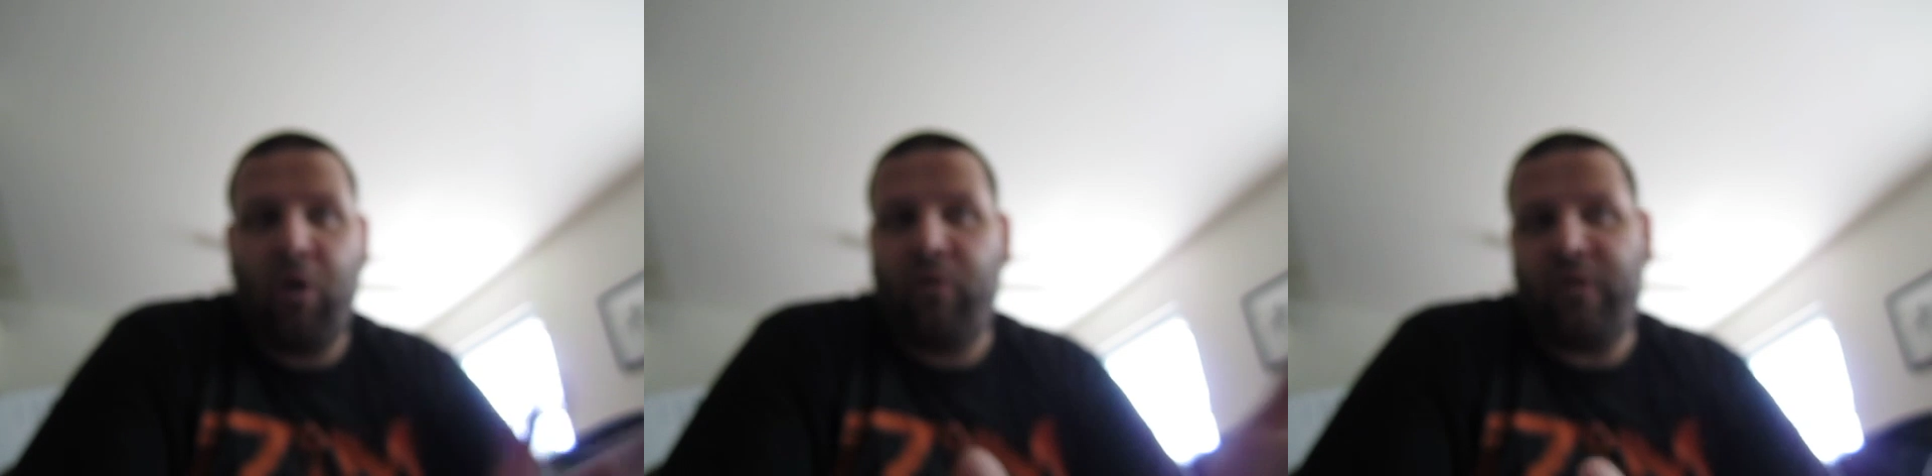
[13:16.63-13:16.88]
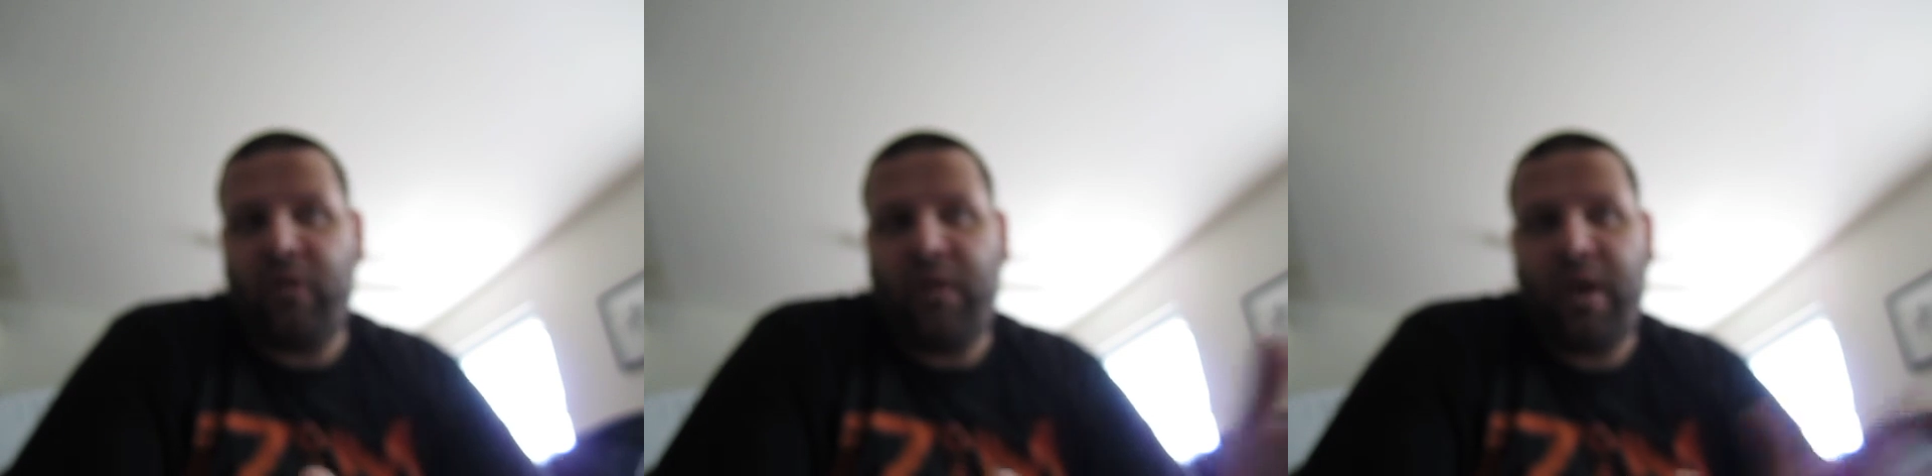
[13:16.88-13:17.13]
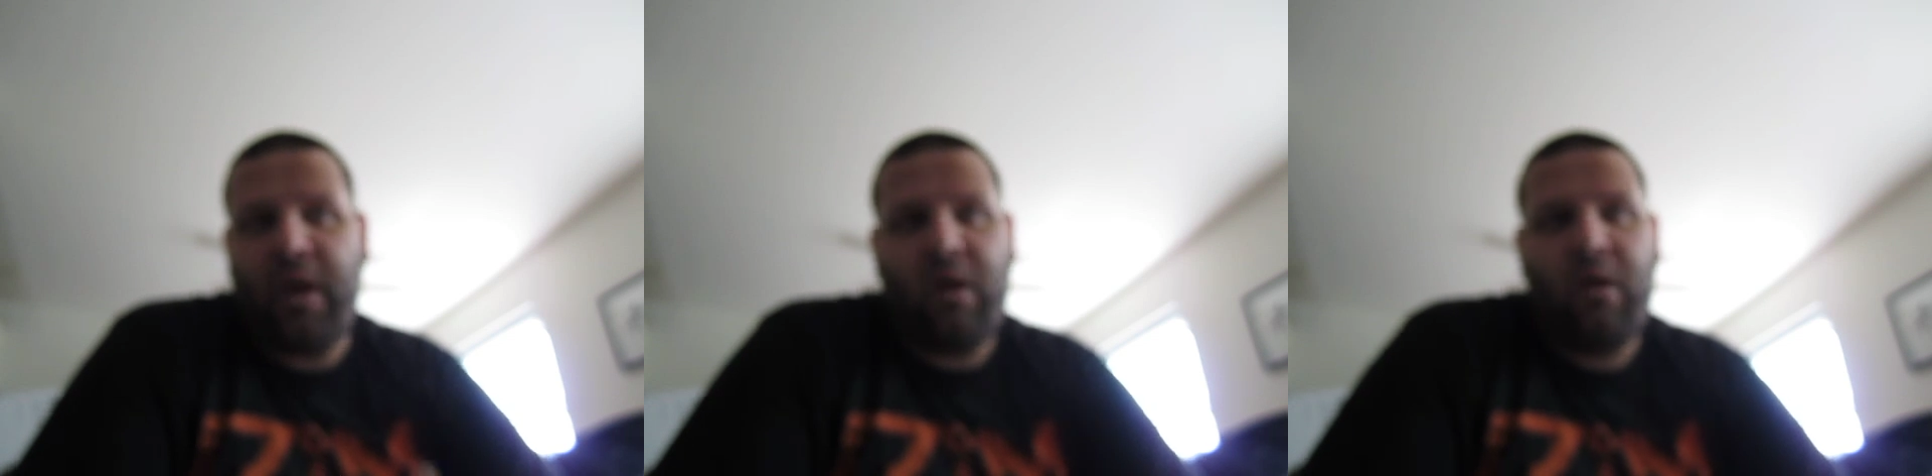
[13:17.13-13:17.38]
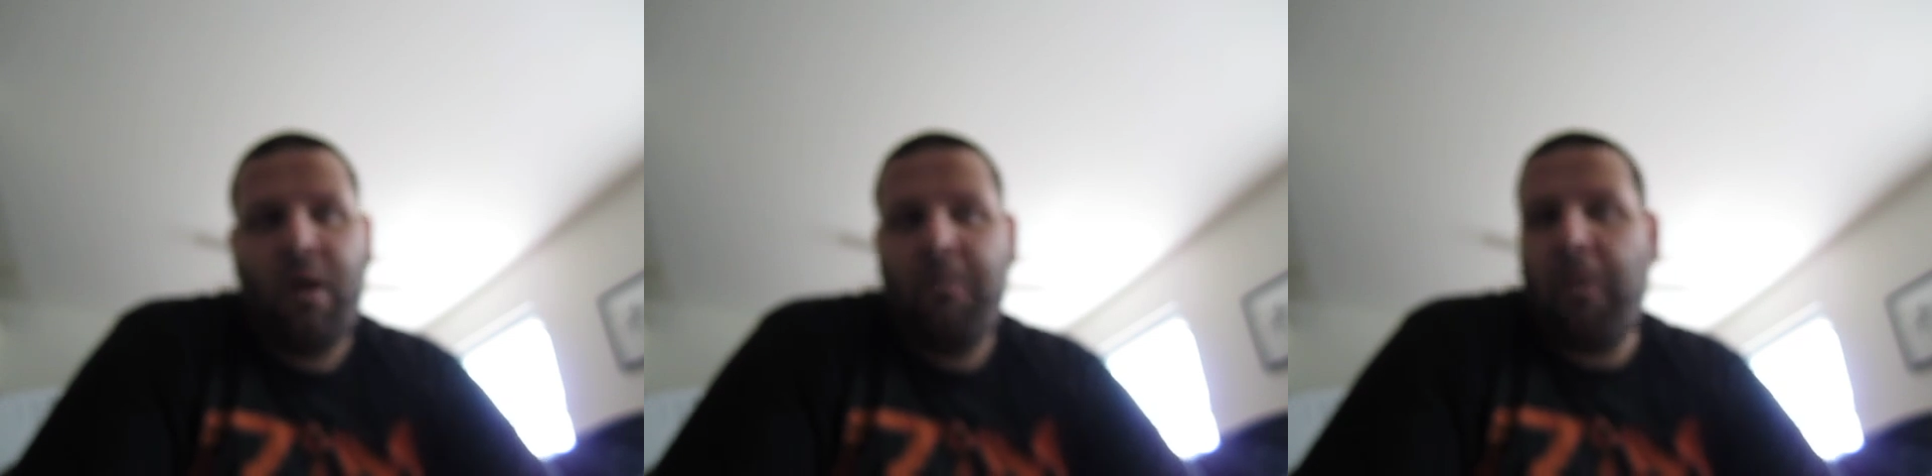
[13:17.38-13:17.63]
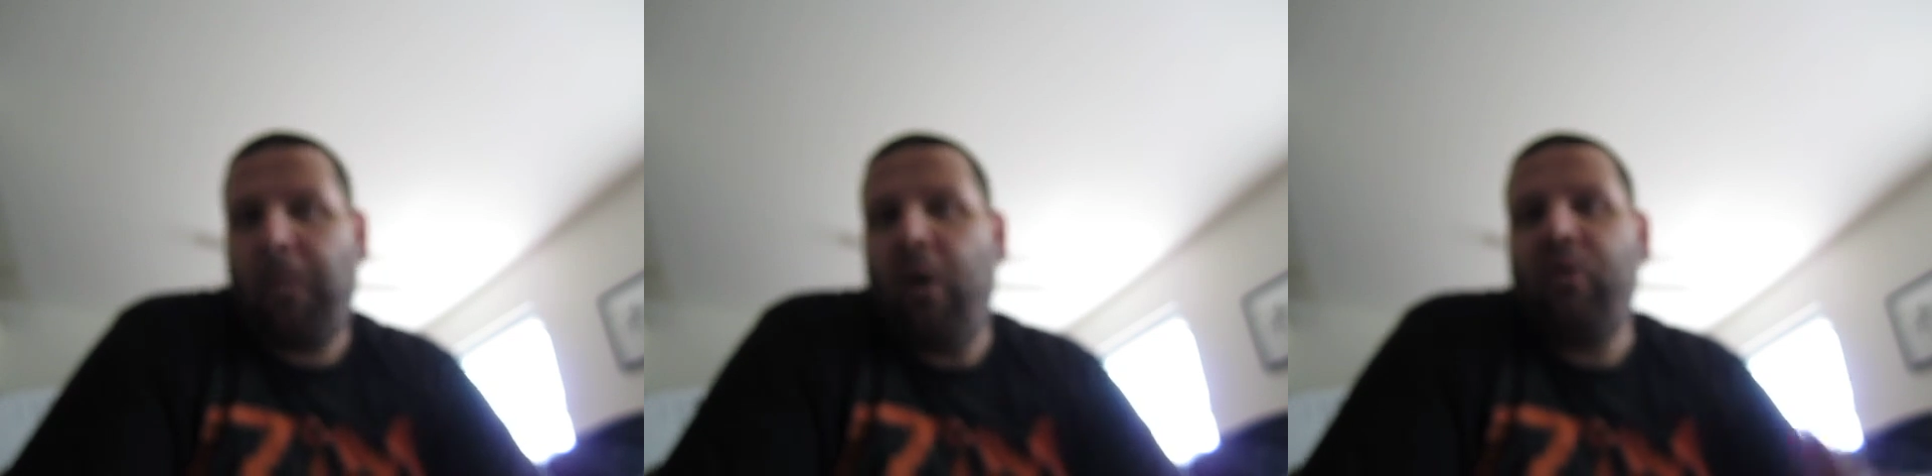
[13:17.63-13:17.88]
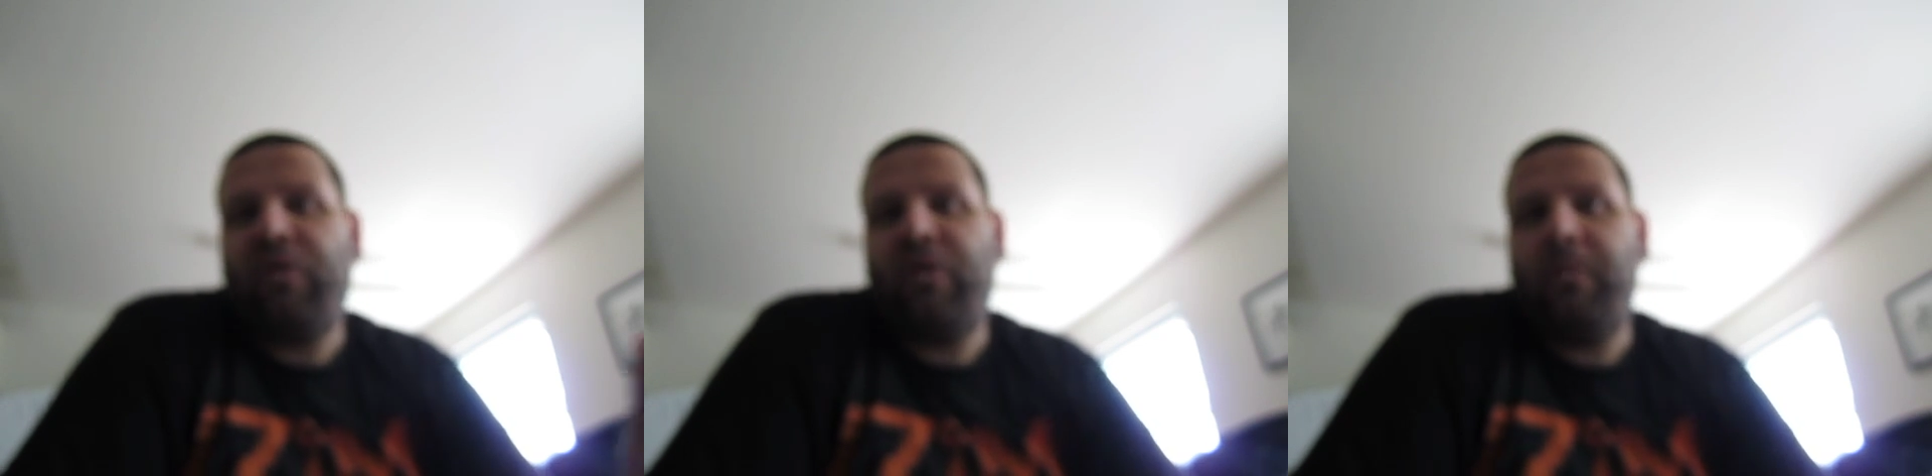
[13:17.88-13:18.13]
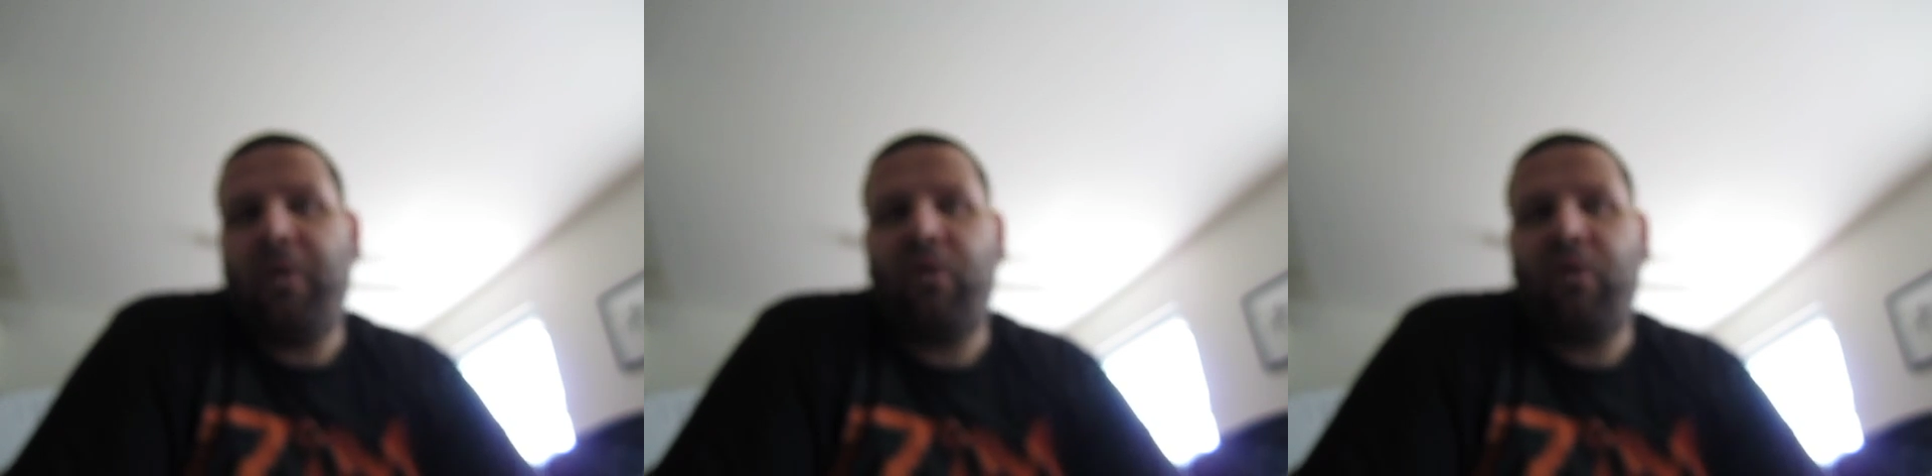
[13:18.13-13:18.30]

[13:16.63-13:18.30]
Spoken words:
post it there, but post